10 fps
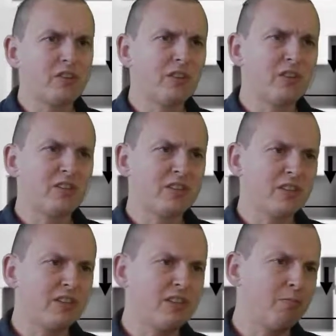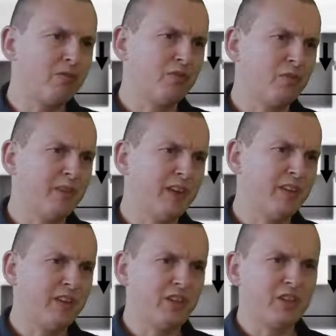this is an example from
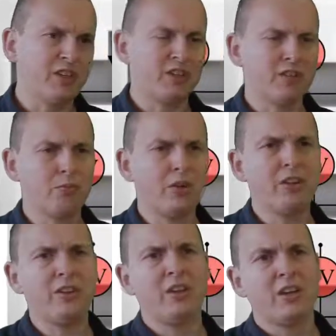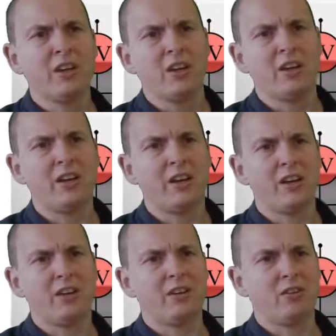KTH in Sweden.
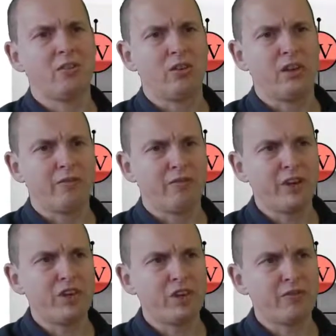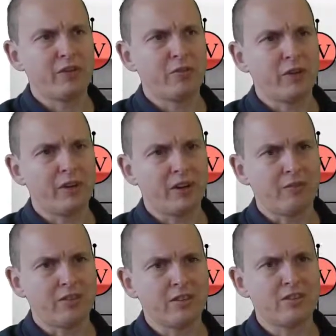You can have a phase shifter where you have
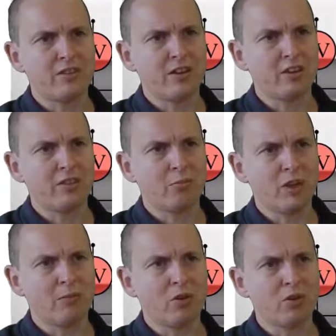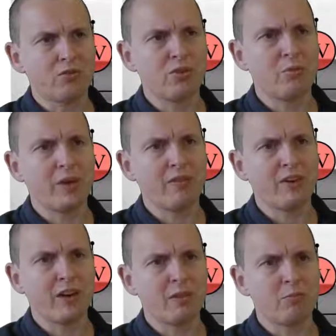a thin silicon beam close to the
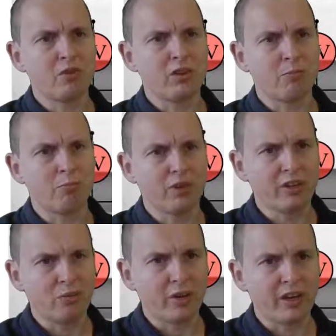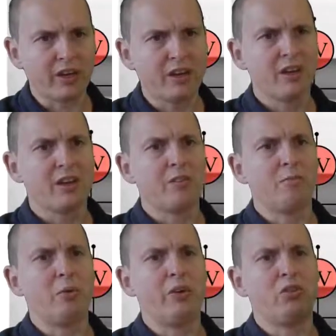waveguide, but you can pull it away
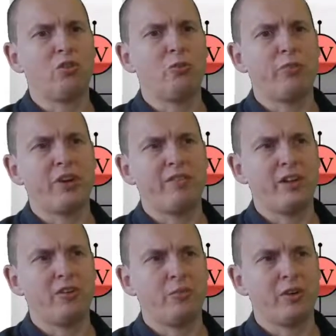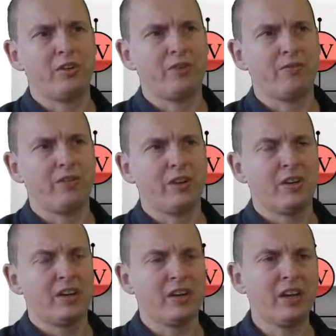with a cone drive actuator.
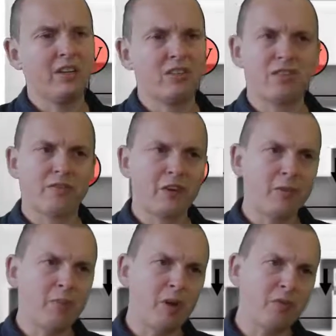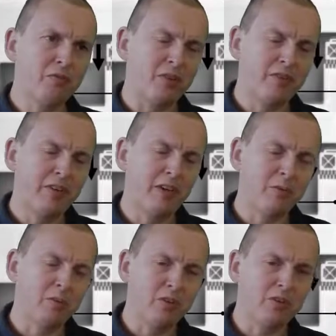Again, this is a very powerful effect
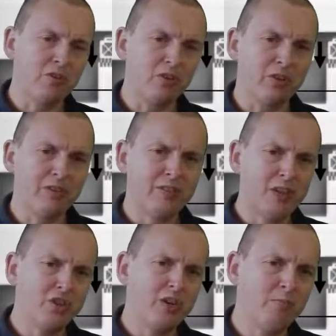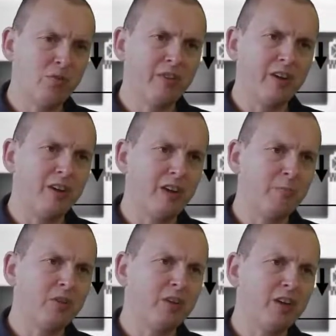because you're essentially moving
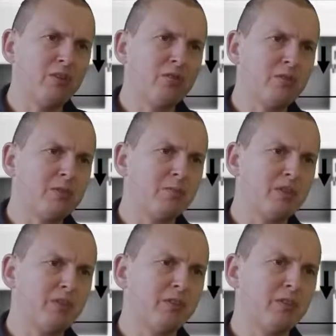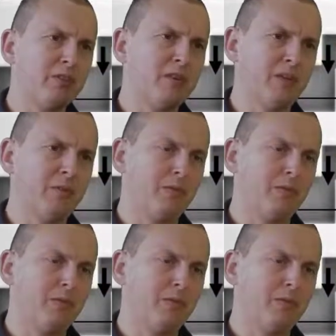high contrast material around.